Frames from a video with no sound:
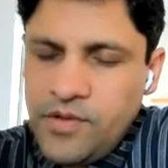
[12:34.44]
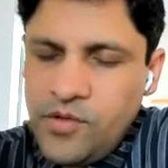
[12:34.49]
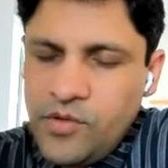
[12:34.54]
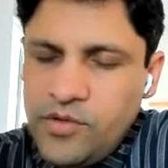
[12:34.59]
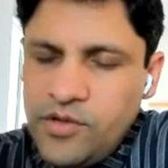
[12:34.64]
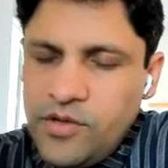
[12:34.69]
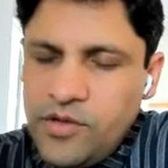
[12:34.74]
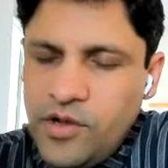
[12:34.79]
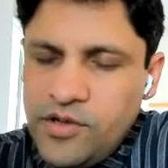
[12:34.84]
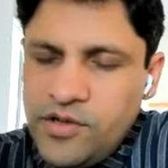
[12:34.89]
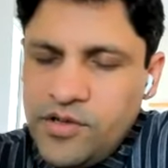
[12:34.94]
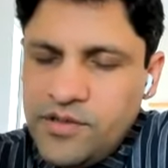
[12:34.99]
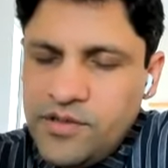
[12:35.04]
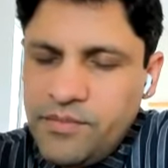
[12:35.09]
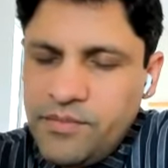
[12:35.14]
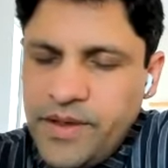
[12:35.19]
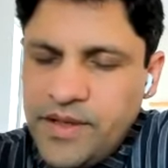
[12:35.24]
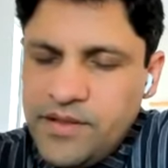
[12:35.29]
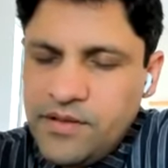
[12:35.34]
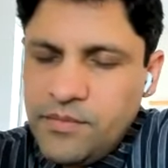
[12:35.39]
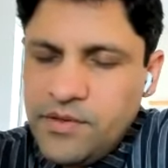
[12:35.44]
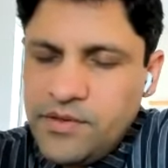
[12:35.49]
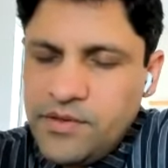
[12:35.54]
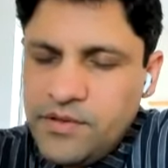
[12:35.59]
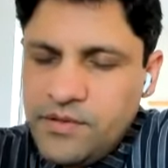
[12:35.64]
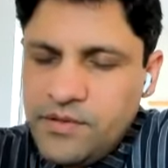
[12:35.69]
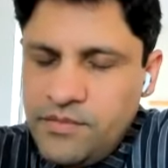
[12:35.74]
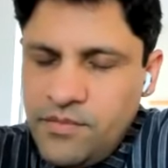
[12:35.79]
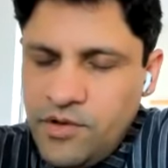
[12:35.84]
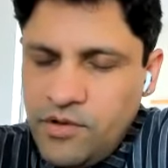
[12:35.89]
So it's not just
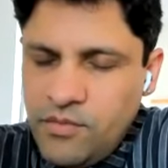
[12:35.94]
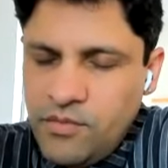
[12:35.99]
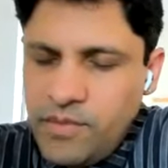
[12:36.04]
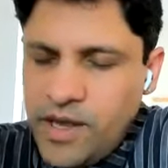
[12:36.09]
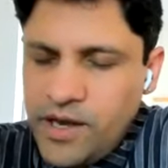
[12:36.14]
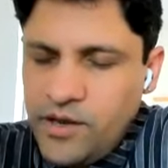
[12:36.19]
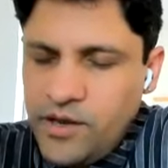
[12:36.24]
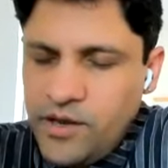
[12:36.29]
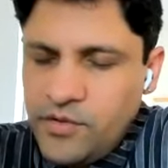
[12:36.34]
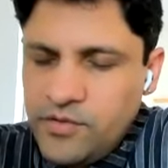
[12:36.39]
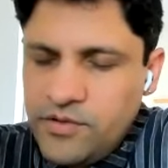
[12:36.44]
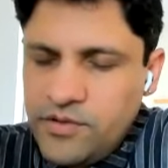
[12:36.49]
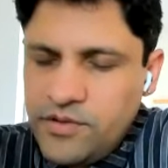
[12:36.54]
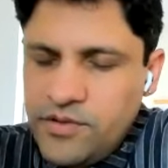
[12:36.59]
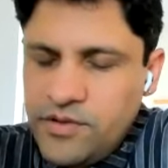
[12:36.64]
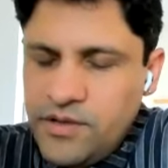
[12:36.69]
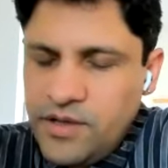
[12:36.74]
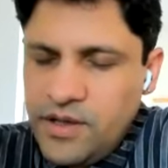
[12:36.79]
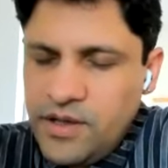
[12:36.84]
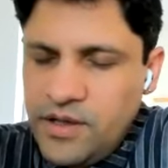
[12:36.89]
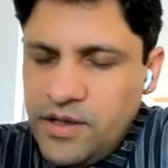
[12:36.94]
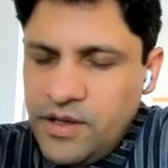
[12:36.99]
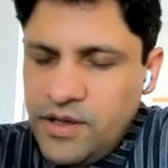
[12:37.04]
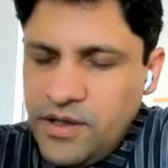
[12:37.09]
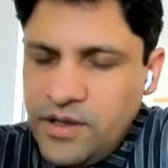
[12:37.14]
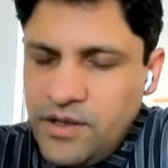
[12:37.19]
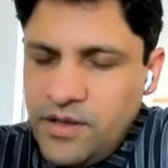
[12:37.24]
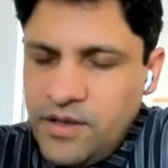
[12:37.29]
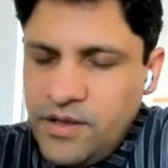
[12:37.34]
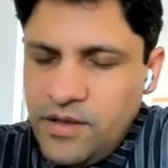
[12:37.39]
pessimism or bad news.
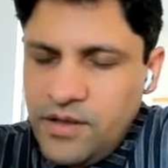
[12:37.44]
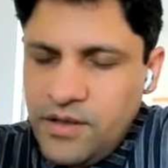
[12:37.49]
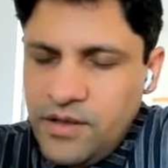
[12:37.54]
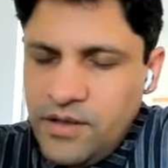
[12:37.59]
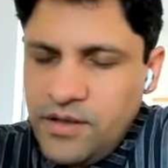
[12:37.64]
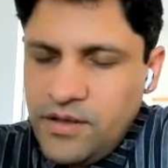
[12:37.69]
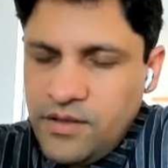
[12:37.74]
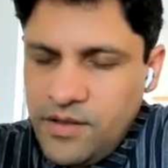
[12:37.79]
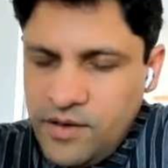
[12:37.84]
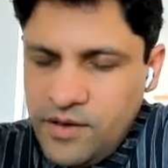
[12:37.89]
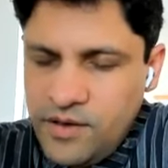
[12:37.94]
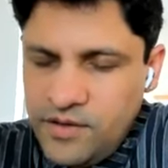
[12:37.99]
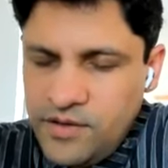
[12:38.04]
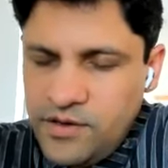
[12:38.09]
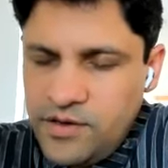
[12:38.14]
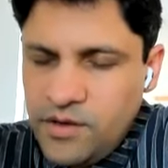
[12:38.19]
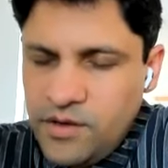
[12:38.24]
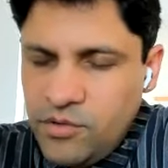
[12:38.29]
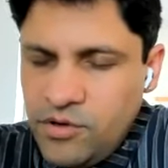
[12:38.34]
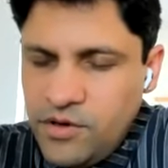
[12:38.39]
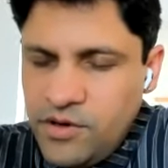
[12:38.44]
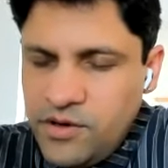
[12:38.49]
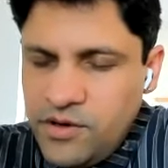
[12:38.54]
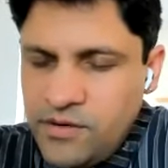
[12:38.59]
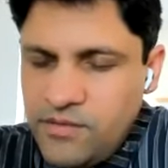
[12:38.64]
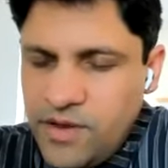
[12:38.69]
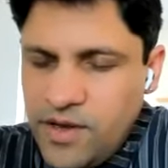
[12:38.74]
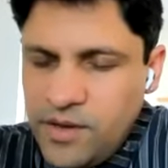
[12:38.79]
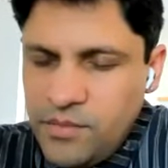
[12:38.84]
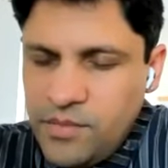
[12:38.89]
There is a turbulent
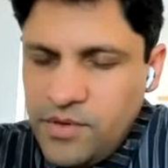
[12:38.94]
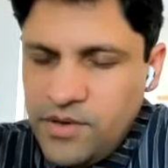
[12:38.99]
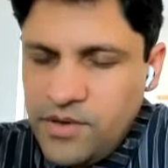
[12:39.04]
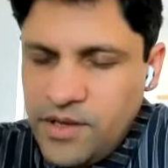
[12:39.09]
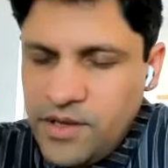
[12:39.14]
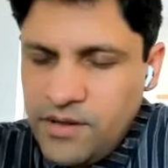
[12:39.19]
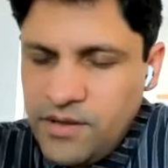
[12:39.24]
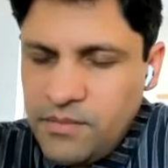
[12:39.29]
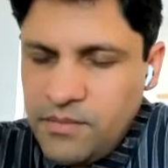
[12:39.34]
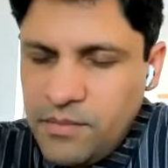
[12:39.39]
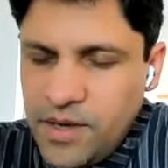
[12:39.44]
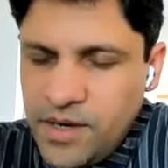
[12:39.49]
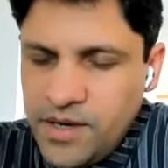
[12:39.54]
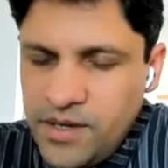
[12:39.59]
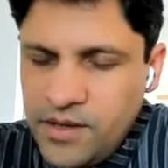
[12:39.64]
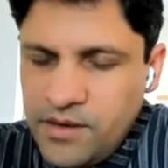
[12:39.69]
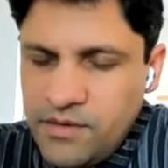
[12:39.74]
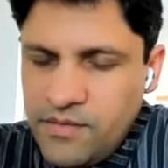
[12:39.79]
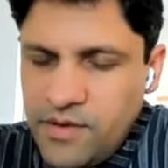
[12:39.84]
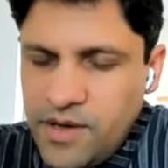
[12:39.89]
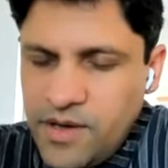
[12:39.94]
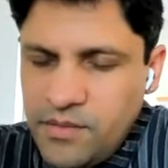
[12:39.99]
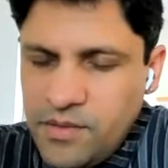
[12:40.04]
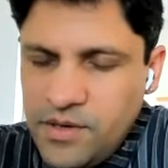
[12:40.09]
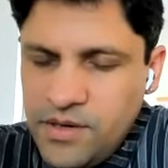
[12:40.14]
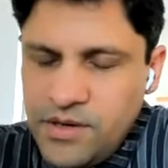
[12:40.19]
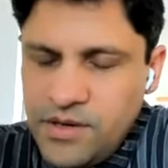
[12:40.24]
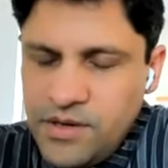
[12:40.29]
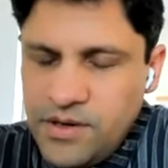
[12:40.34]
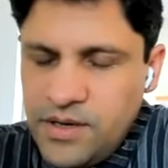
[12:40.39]
environment. There is a muddy
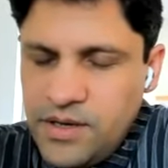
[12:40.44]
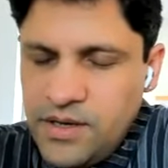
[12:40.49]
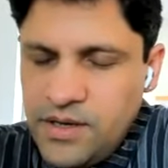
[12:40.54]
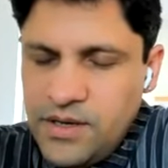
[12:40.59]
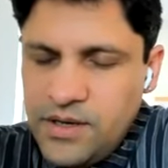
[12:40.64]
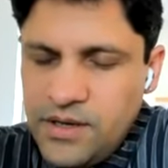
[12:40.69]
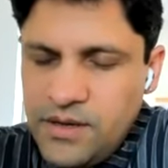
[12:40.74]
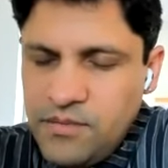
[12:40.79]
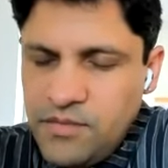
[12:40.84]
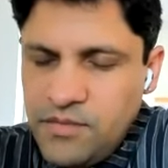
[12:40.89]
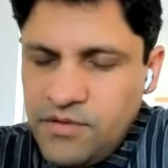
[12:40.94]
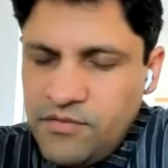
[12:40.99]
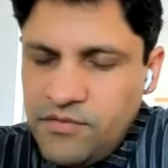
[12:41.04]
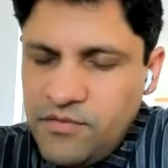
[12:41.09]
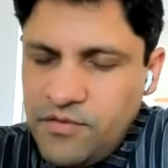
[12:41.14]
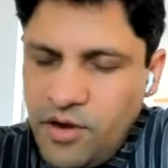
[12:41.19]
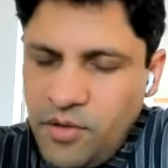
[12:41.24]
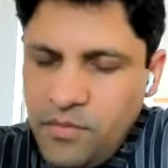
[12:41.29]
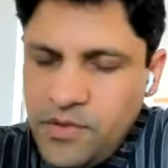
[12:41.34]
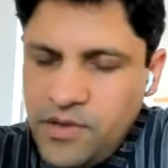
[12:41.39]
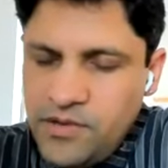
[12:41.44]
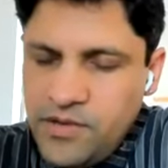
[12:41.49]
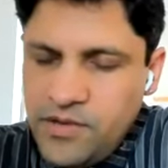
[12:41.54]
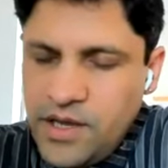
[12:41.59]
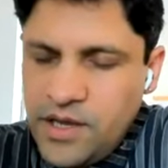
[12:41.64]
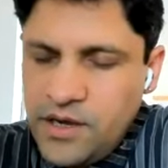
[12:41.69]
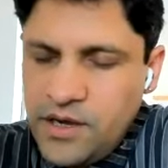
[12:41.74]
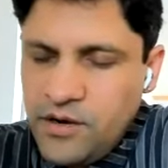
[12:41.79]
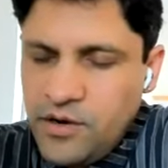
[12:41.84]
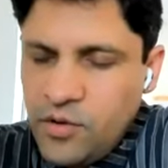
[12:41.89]
environment. But from this,
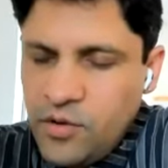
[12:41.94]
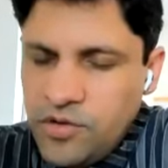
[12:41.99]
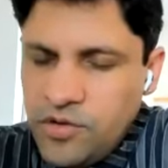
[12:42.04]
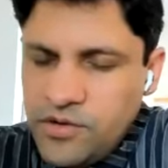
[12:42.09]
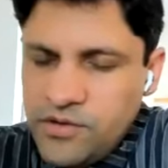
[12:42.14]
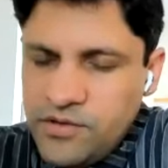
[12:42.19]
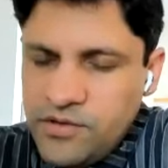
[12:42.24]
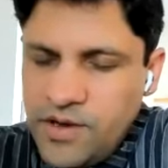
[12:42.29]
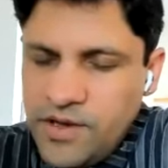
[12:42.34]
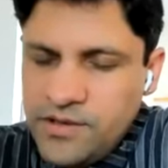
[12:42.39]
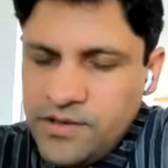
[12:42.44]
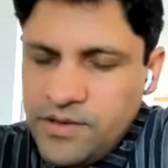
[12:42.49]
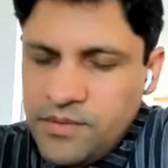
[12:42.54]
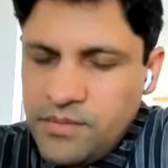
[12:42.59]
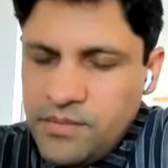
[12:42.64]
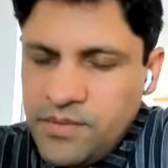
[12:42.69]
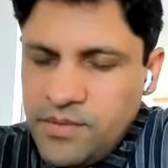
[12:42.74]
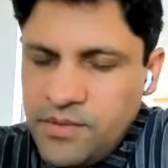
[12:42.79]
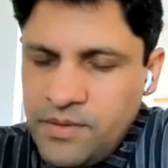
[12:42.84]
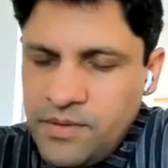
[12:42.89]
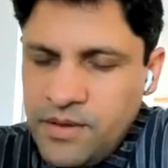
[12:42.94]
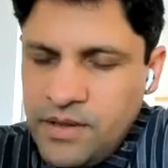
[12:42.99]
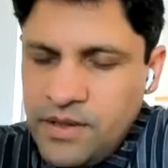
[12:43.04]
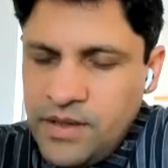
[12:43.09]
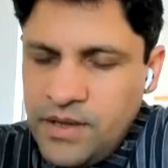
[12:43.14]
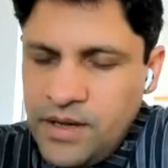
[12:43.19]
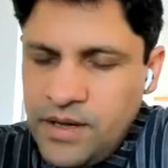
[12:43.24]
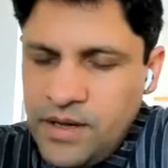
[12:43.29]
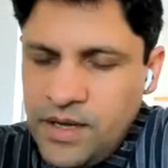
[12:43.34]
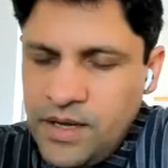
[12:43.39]
can a lotus rise up?
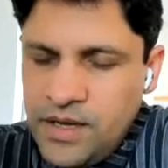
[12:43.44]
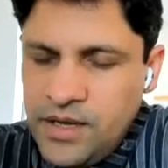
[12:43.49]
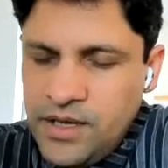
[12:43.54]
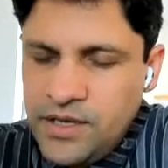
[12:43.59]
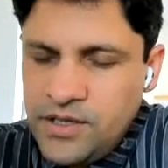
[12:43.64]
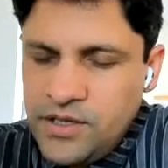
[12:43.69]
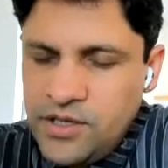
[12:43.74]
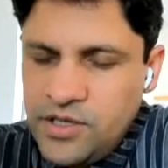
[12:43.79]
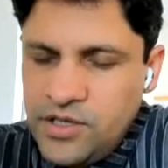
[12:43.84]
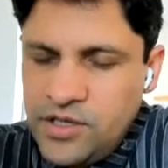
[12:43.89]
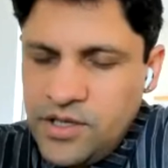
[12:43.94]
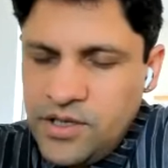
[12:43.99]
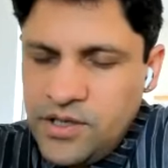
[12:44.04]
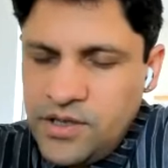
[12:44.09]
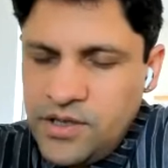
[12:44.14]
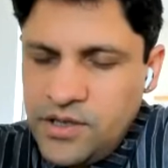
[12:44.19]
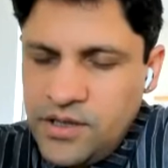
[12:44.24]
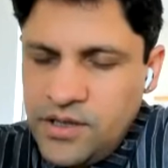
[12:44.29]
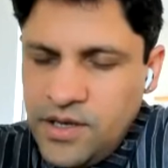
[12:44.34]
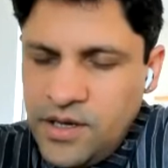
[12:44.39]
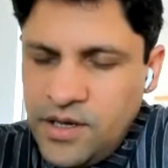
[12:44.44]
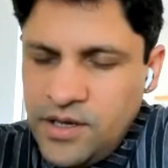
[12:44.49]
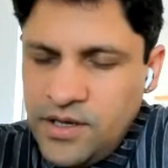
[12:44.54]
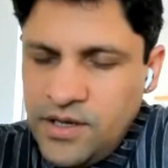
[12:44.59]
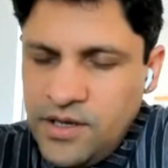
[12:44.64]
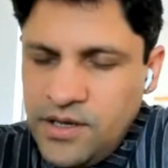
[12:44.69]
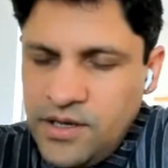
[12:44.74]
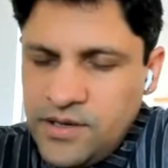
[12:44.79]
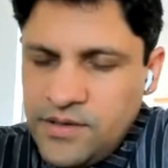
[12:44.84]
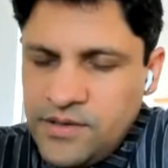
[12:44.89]

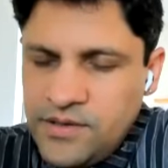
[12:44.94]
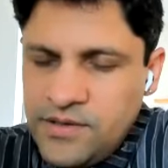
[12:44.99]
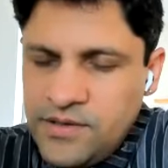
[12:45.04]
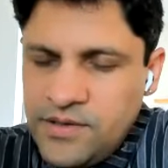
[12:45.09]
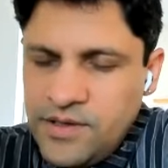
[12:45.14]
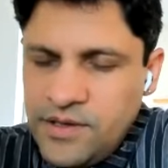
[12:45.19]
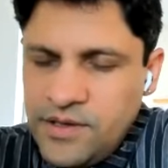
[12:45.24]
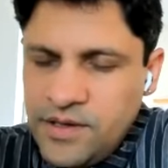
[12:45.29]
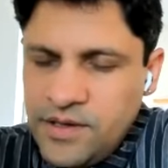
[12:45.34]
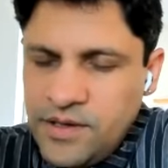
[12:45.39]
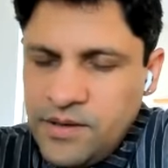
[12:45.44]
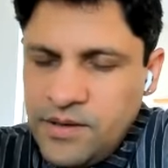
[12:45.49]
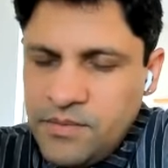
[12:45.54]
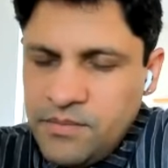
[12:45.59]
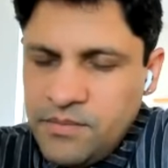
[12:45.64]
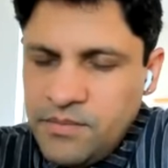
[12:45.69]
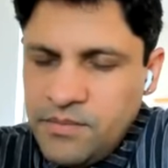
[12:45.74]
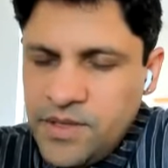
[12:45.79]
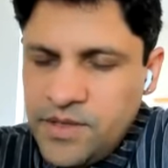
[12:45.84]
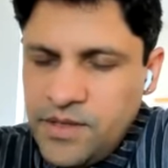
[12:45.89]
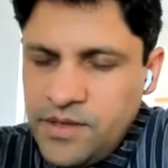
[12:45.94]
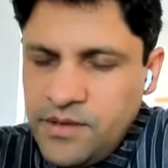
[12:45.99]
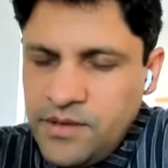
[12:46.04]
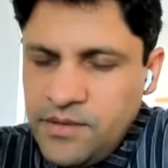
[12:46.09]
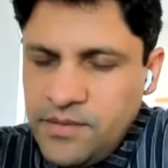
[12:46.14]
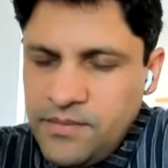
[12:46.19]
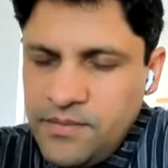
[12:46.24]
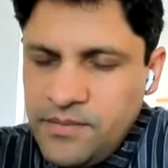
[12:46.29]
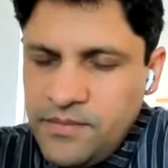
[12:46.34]
Chittang yassana kampati.